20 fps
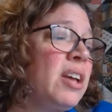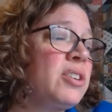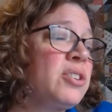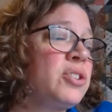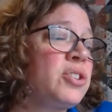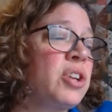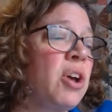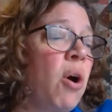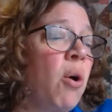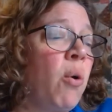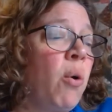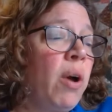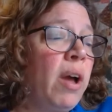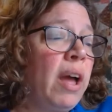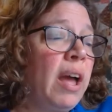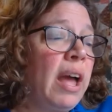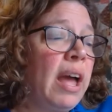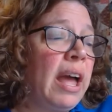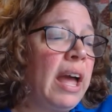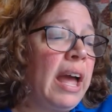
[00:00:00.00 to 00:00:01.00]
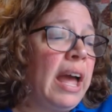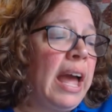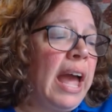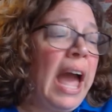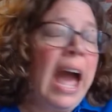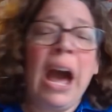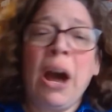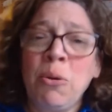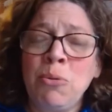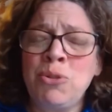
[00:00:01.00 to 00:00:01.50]
So,
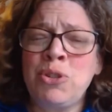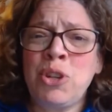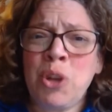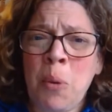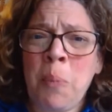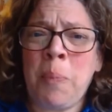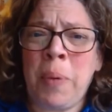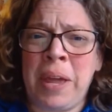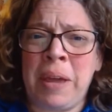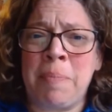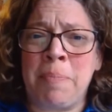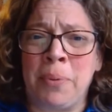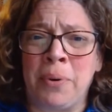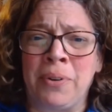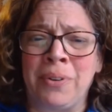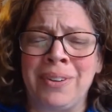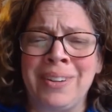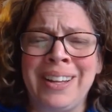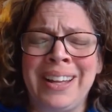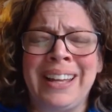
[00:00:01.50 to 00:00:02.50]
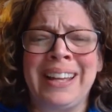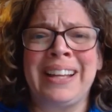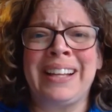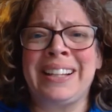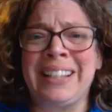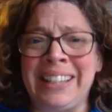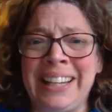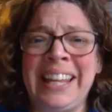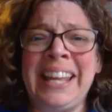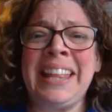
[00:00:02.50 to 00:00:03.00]
how do people
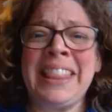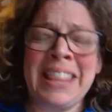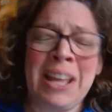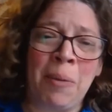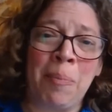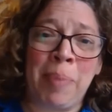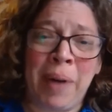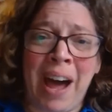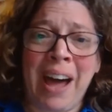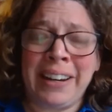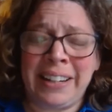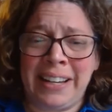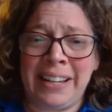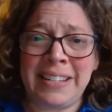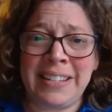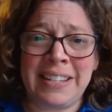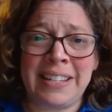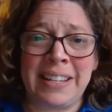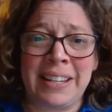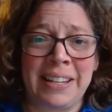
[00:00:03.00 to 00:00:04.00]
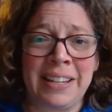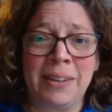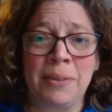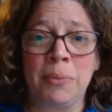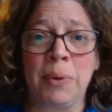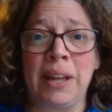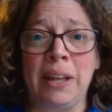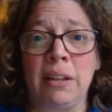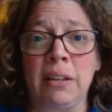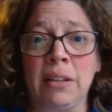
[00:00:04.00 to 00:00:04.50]
clean their bodies?
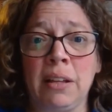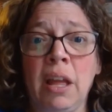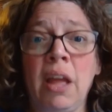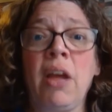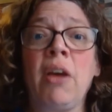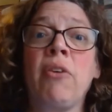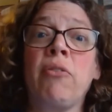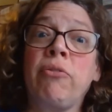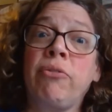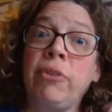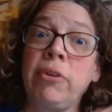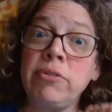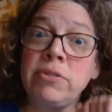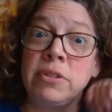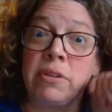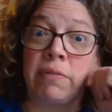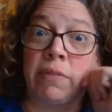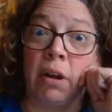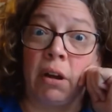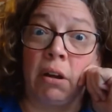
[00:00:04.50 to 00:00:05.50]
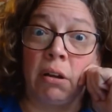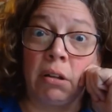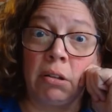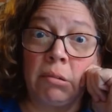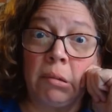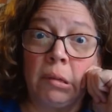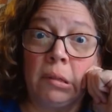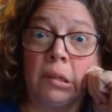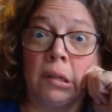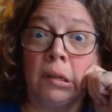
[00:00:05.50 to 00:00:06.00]
Well, first of
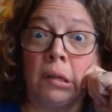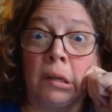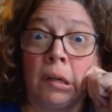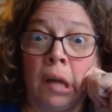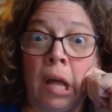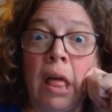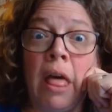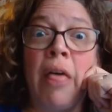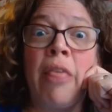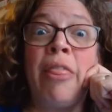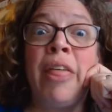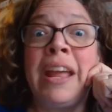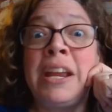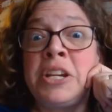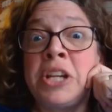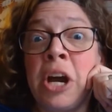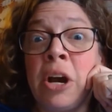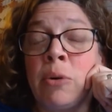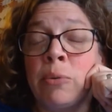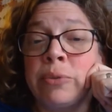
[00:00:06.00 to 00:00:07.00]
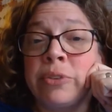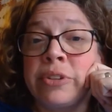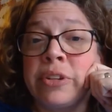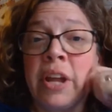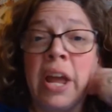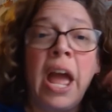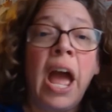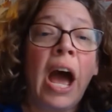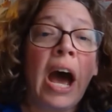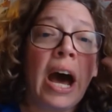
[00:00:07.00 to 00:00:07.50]
all, they don't.
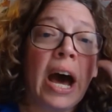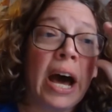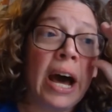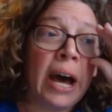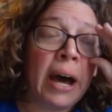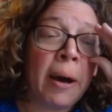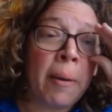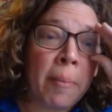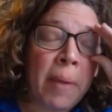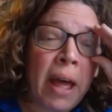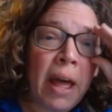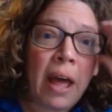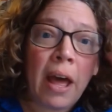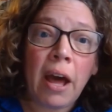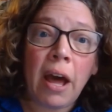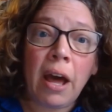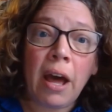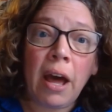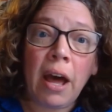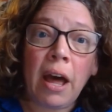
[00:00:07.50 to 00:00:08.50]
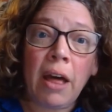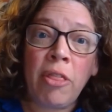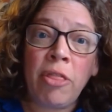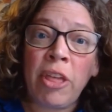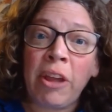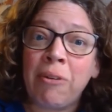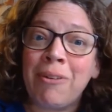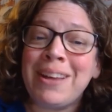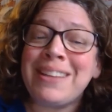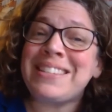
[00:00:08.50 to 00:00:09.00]

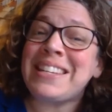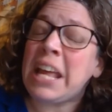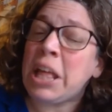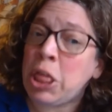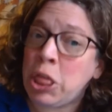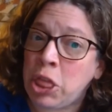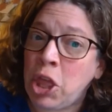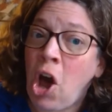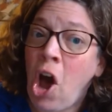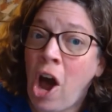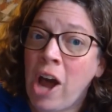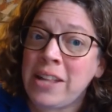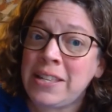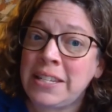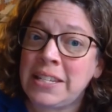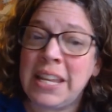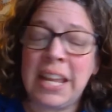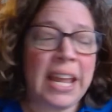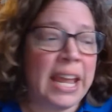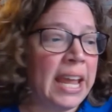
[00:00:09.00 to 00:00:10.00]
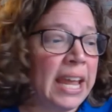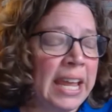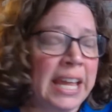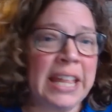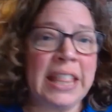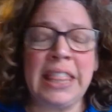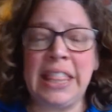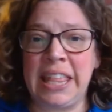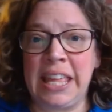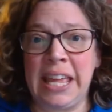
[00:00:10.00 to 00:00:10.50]
There is a thought
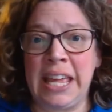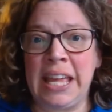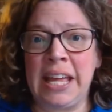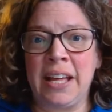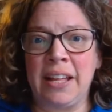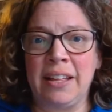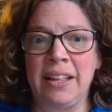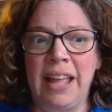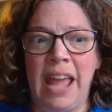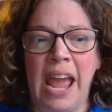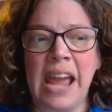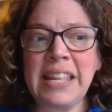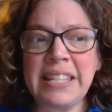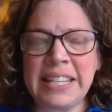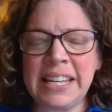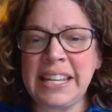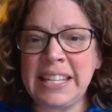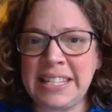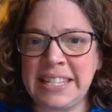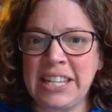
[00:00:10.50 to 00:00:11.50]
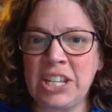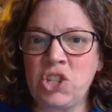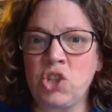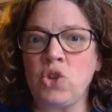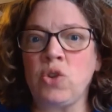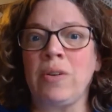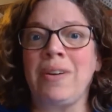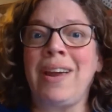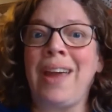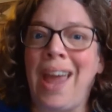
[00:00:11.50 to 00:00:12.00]
in the 18th
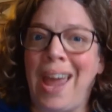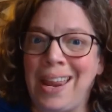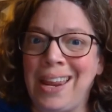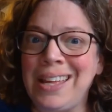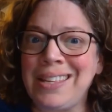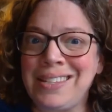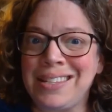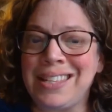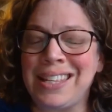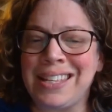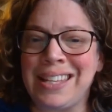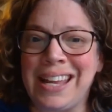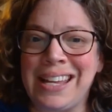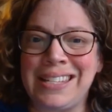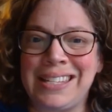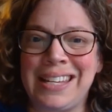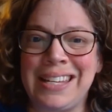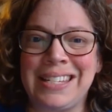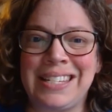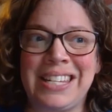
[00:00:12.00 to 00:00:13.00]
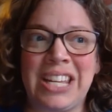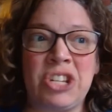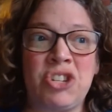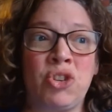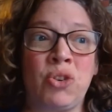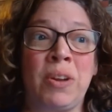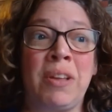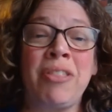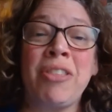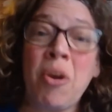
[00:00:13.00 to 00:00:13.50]
century and into the 19th
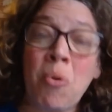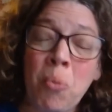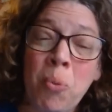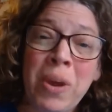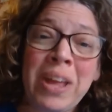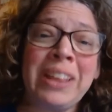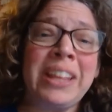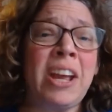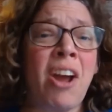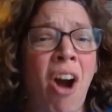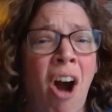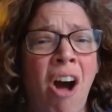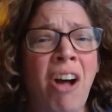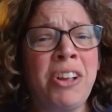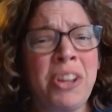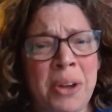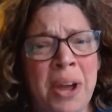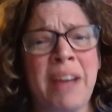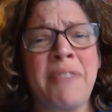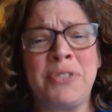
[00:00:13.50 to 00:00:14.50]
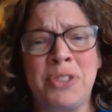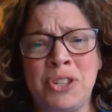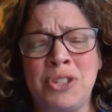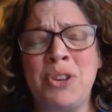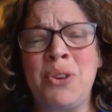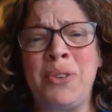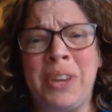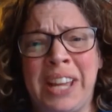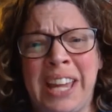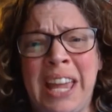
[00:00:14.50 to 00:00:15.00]
century that really all you have to
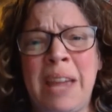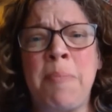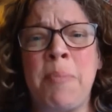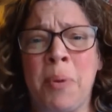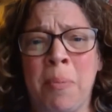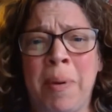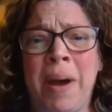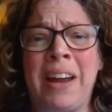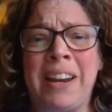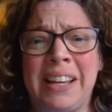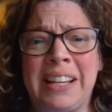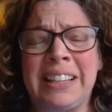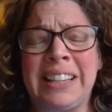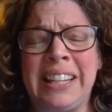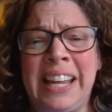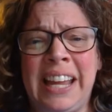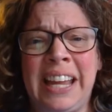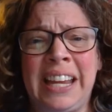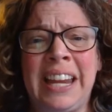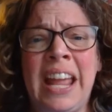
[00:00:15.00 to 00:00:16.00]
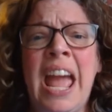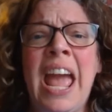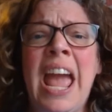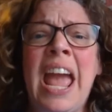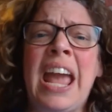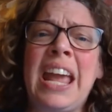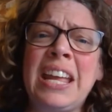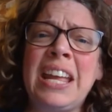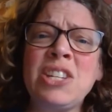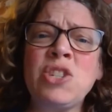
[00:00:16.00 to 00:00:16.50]
do to keep your body clean
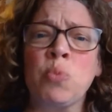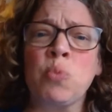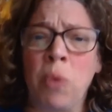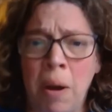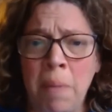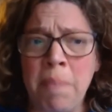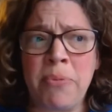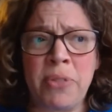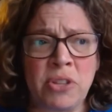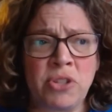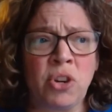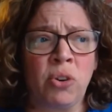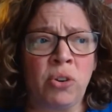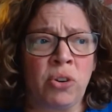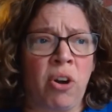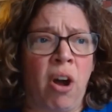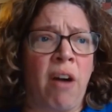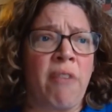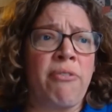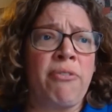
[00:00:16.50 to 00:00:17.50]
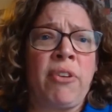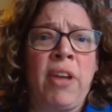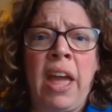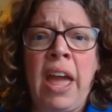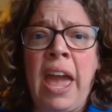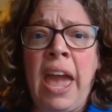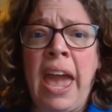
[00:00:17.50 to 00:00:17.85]
is rub the dirt off.